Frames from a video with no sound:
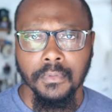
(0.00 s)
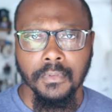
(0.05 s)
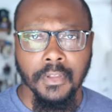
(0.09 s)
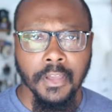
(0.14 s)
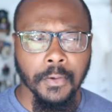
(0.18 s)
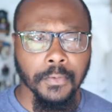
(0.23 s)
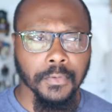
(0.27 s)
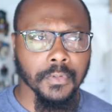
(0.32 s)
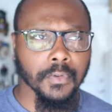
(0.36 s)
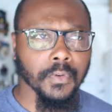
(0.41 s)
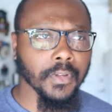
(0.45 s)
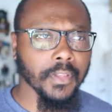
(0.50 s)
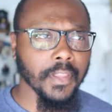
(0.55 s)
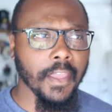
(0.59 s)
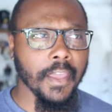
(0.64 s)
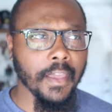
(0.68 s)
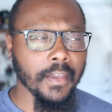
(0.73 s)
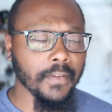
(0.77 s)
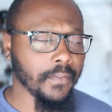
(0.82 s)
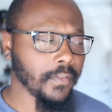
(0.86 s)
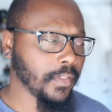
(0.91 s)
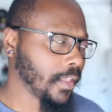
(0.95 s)
I was going to
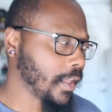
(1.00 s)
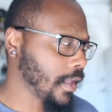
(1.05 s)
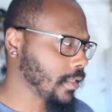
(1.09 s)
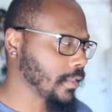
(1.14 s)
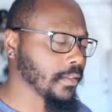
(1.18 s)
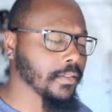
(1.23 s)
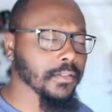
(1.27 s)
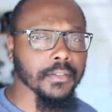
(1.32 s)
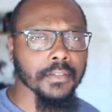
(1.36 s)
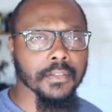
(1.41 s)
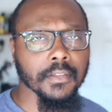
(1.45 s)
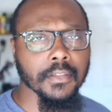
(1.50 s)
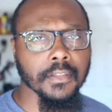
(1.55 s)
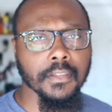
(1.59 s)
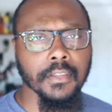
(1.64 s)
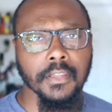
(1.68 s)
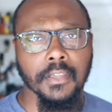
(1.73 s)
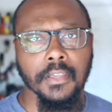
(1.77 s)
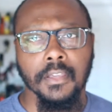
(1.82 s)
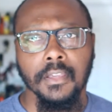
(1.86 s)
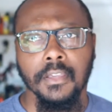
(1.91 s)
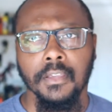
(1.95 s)
have, and that is that
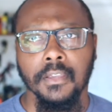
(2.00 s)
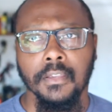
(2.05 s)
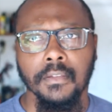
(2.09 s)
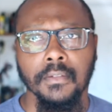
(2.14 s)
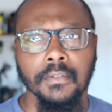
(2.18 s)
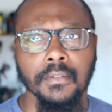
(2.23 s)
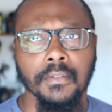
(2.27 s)
the